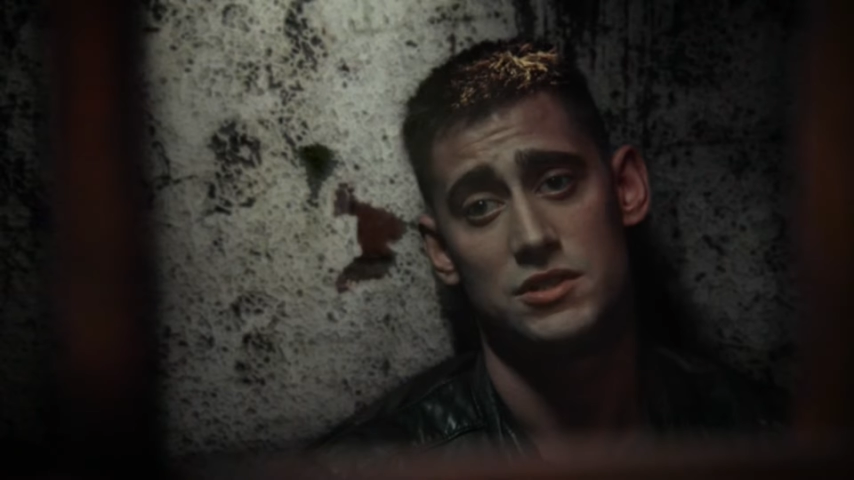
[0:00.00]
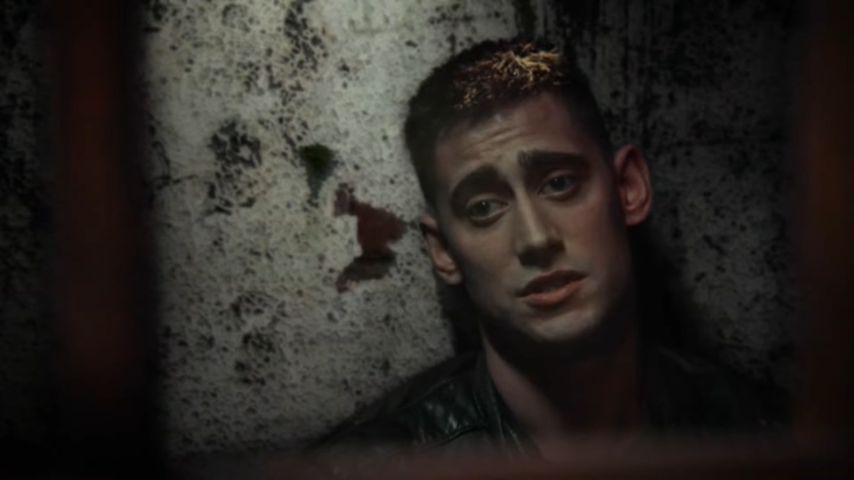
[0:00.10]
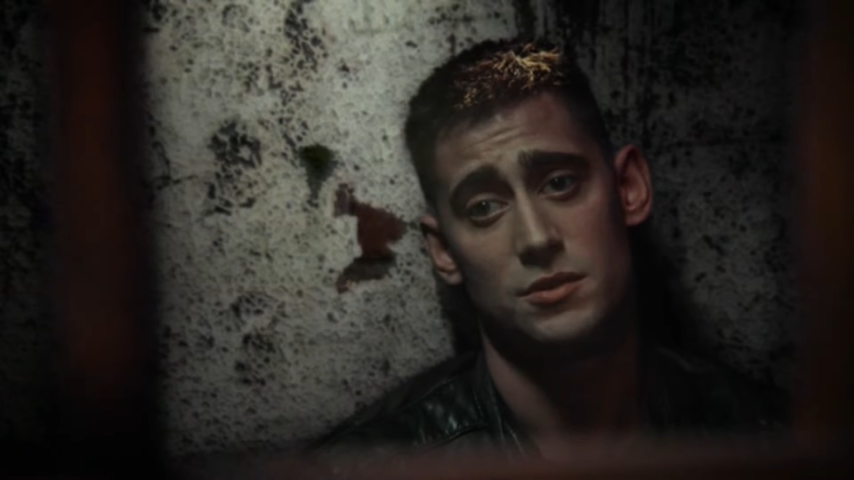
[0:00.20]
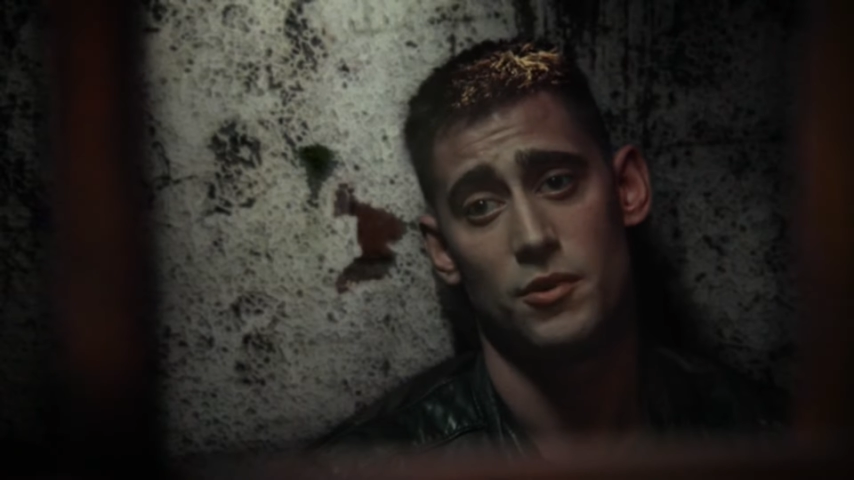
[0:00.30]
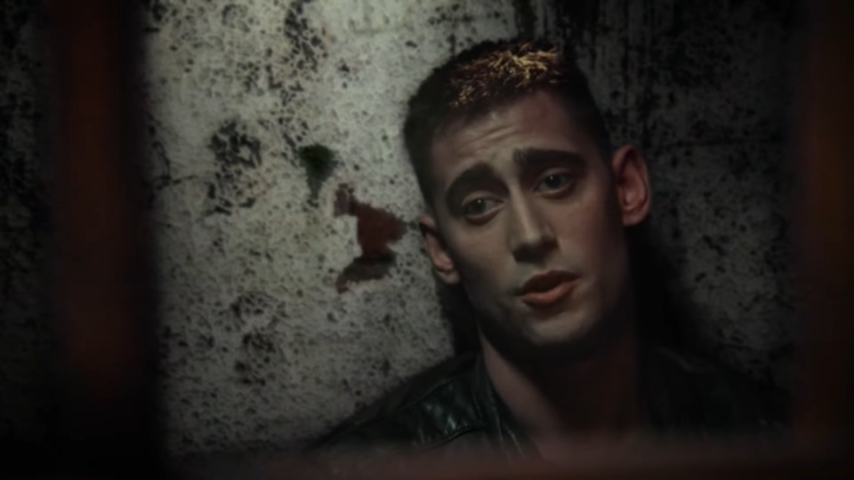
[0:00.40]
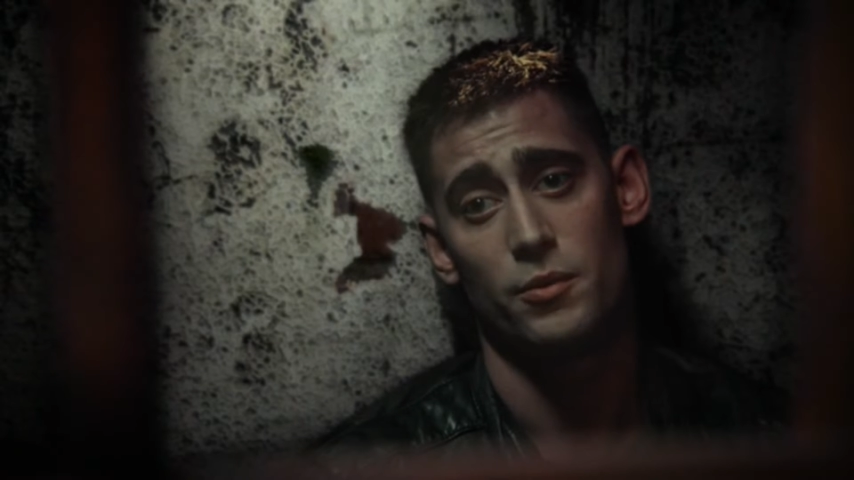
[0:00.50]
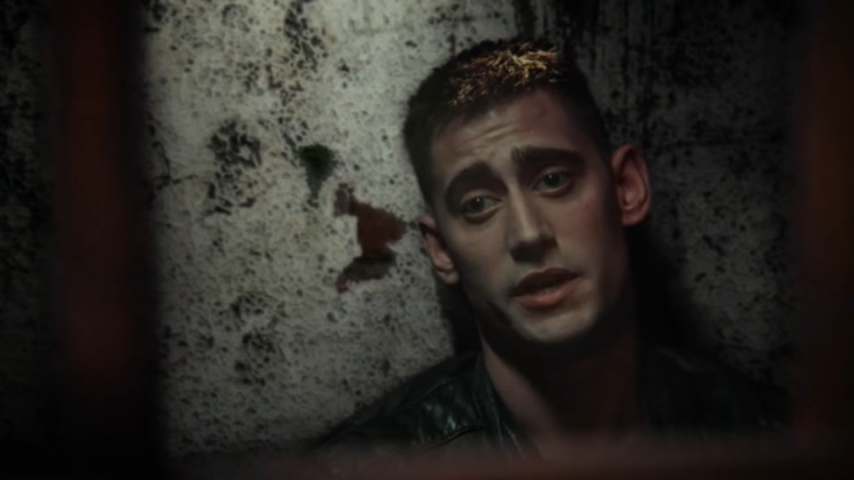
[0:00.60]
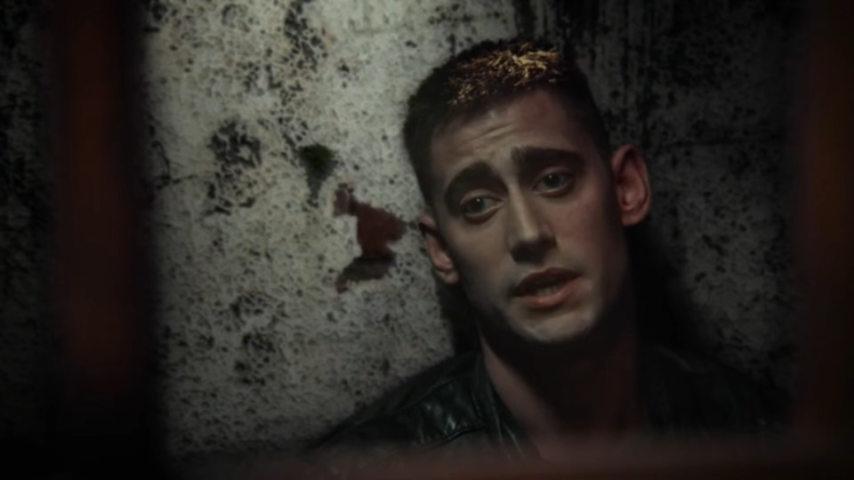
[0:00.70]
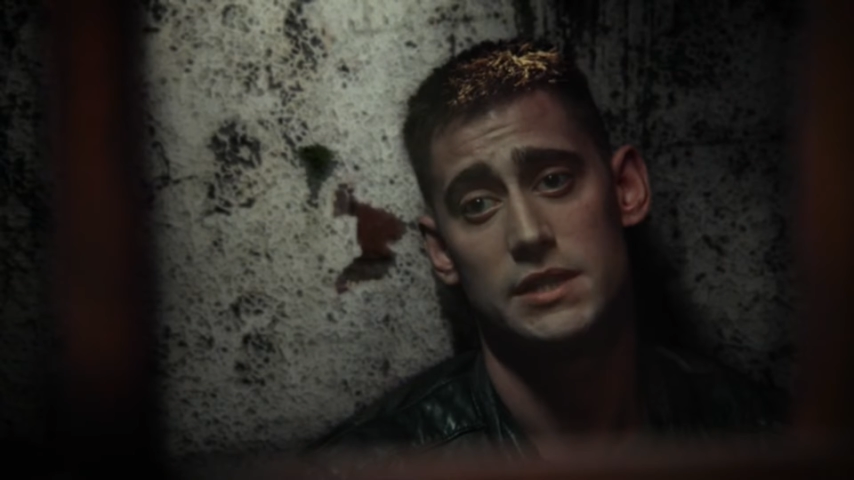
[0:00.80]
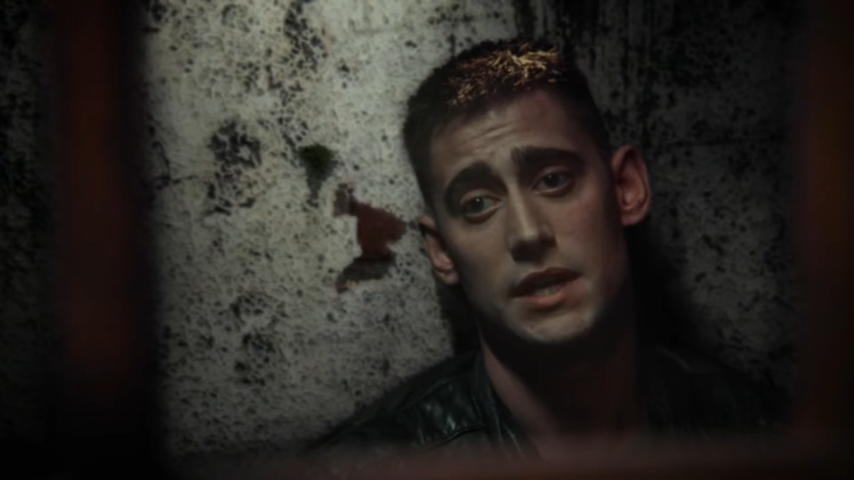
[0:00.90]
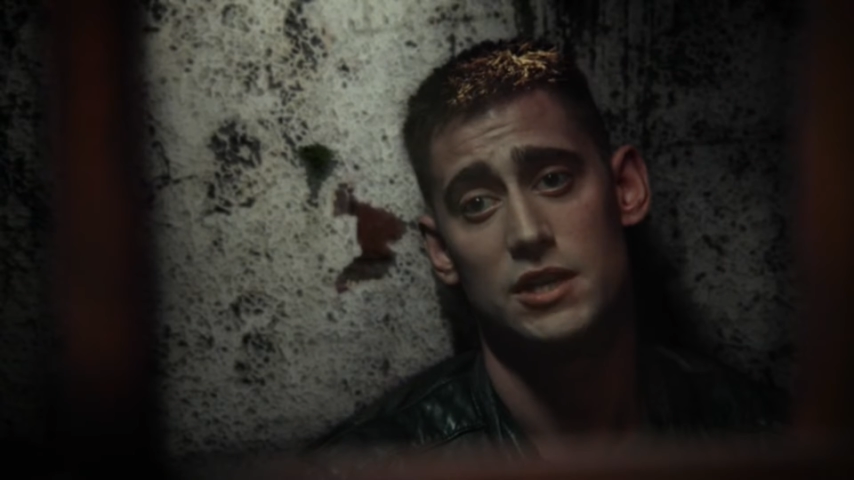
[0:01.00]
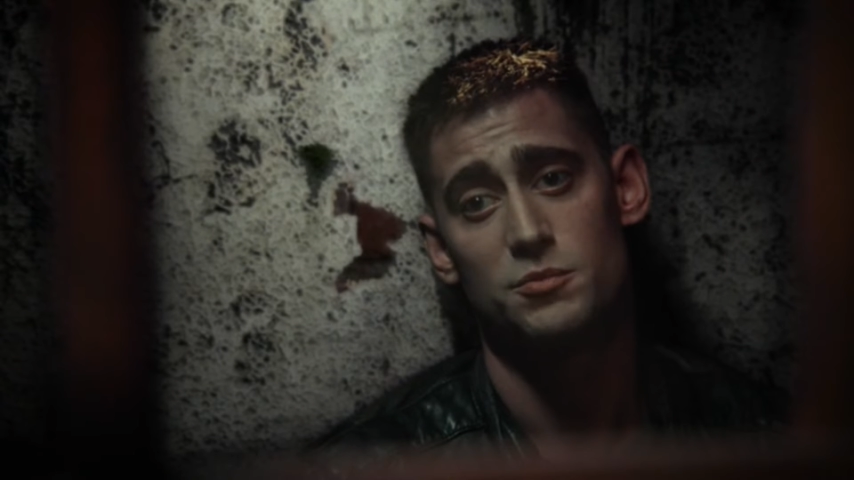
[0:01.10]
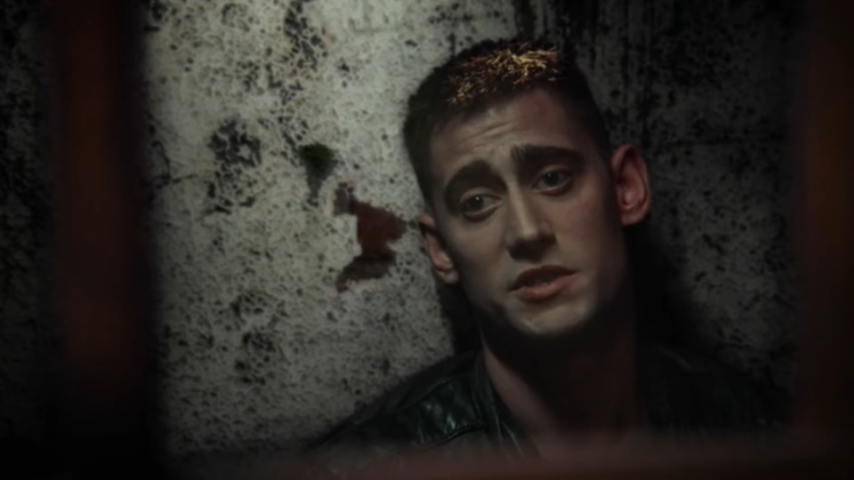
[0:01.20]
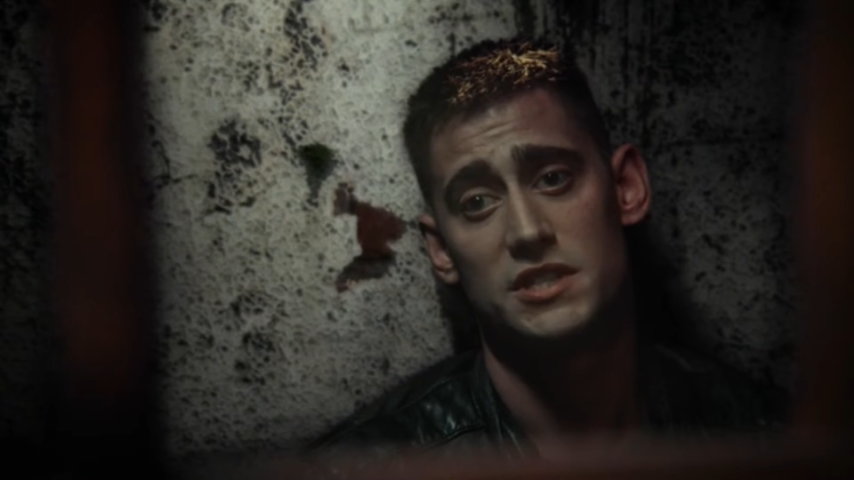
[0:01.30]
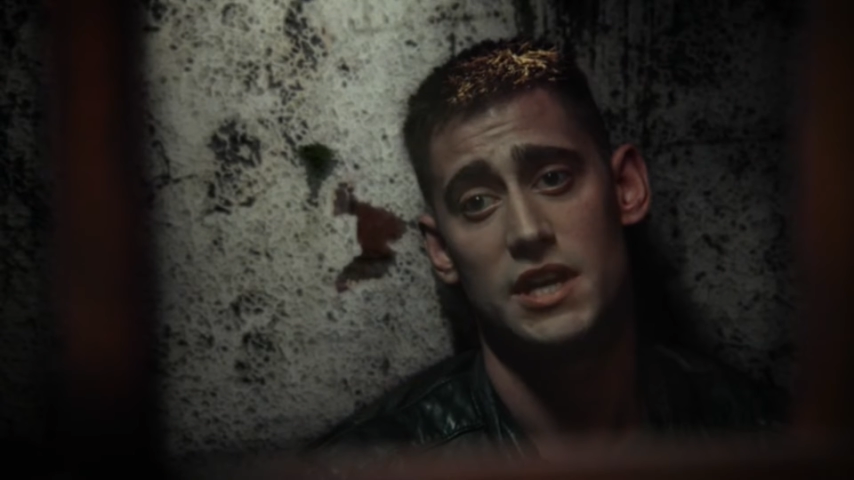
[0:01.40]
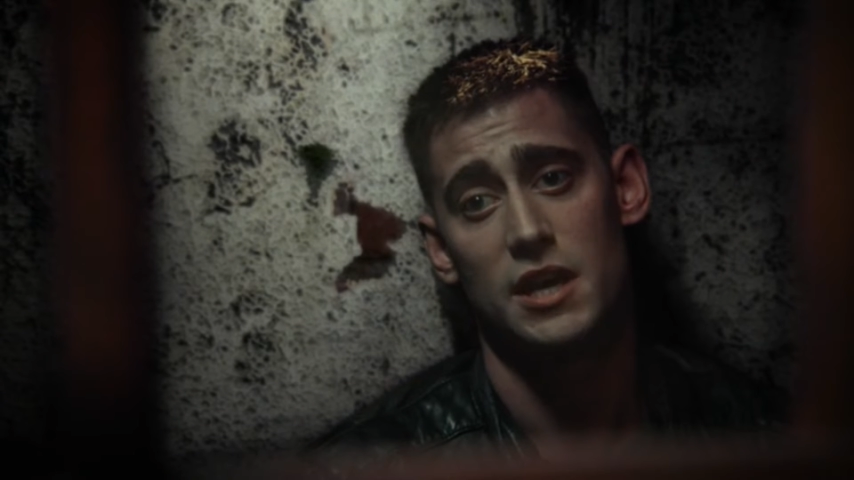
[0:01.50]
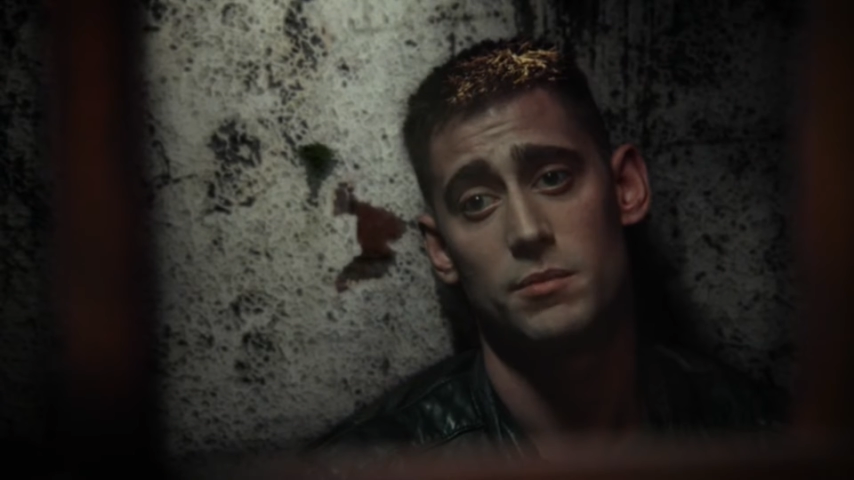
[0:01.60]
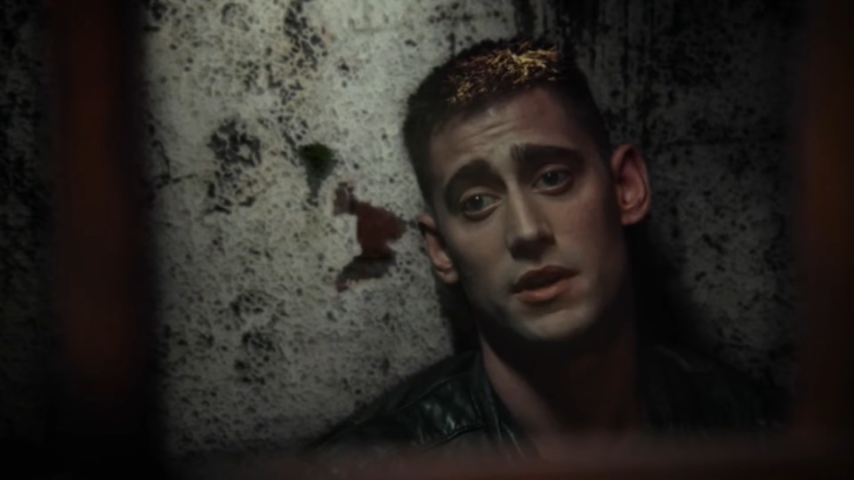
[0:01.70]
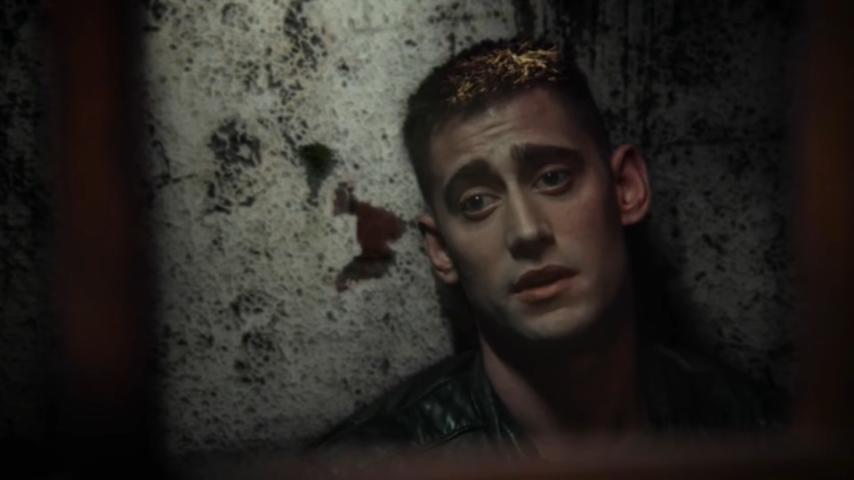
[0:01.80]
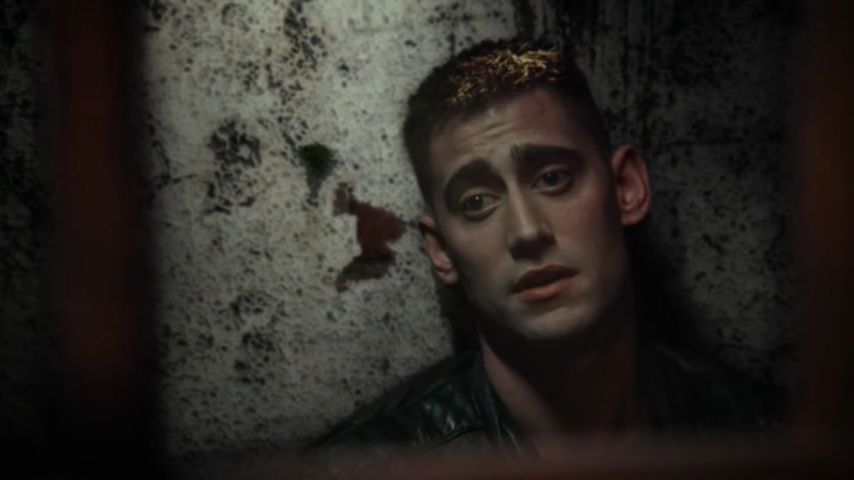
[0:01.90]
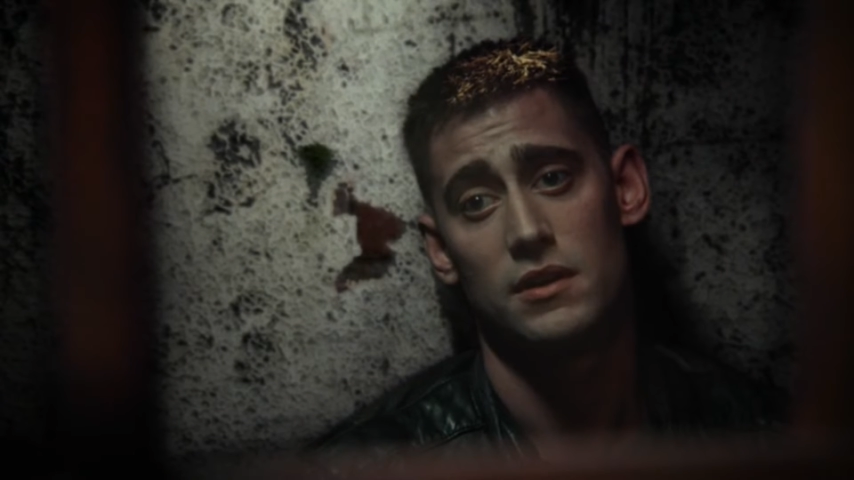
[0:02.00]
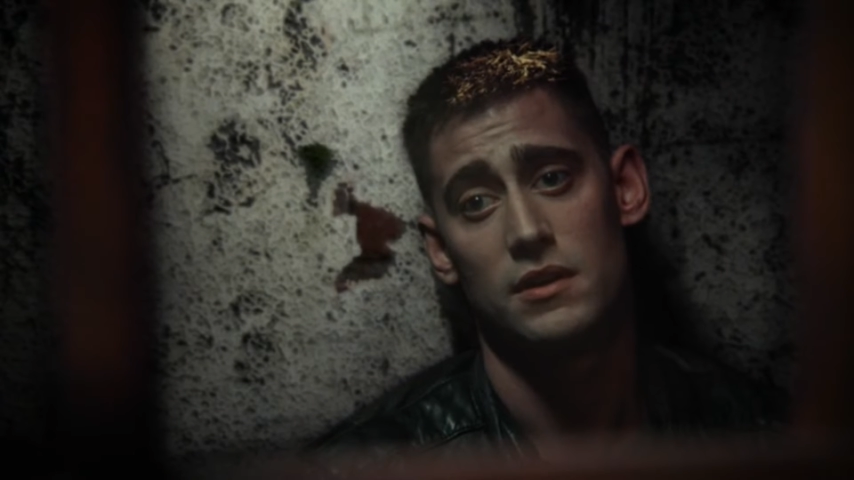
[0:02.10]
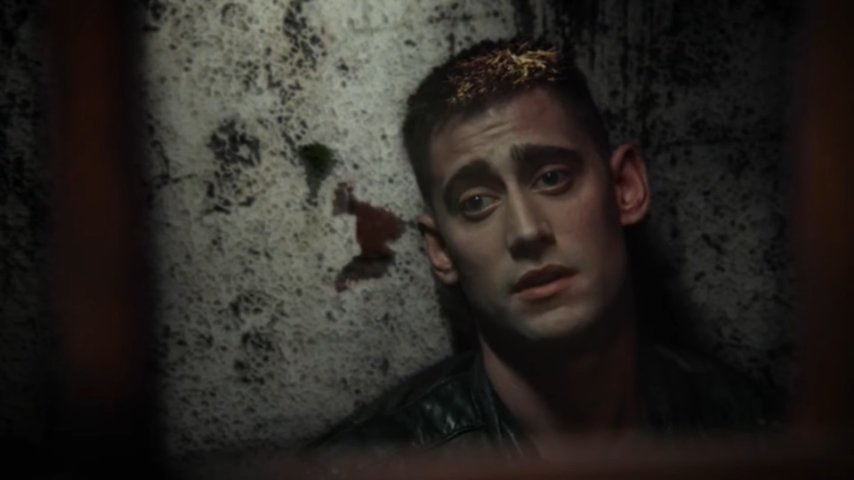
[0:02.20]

Is this the part where you get to catch me escaping?